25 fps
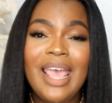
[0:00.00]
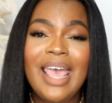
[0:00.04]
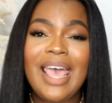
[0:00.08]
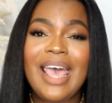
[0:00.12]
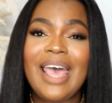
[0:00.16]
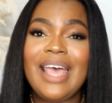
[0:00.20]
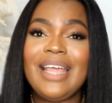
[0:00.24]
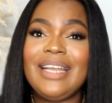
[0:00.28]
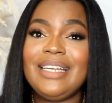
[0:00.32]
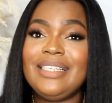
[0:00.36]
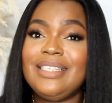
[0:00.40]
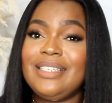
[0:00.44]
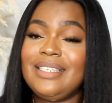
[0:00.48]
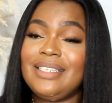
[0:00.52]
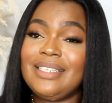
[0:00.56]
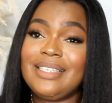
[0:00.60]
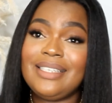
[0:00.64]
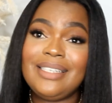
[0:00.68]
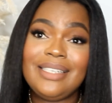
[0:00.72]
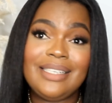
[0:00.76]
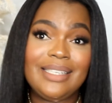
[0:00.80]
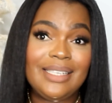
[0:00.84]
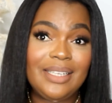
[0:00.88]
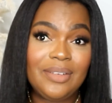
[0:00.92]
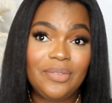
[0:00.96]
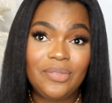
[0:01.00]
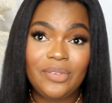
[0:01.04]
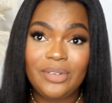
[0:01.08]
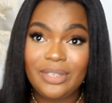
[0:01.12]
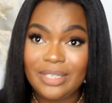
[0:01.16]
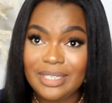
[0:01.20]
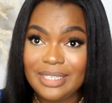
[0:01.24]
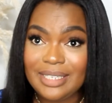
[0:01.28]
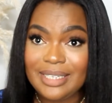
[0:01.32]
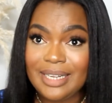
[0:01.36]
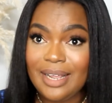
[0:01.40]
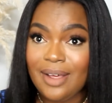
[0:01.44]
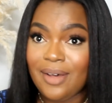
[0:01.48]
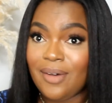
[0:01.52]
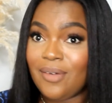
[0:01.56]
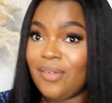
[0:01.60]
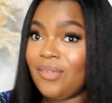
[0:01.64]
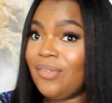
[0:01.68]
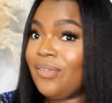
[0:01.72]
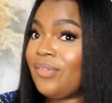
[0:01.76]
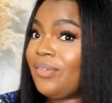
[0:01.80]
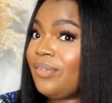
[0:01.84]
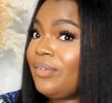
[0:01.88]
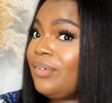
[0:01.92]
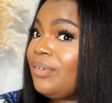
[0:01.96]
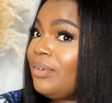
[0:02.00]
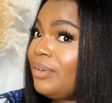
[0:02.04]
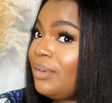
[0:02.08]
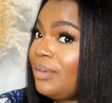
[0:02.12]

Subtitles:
And as you can see for yourself,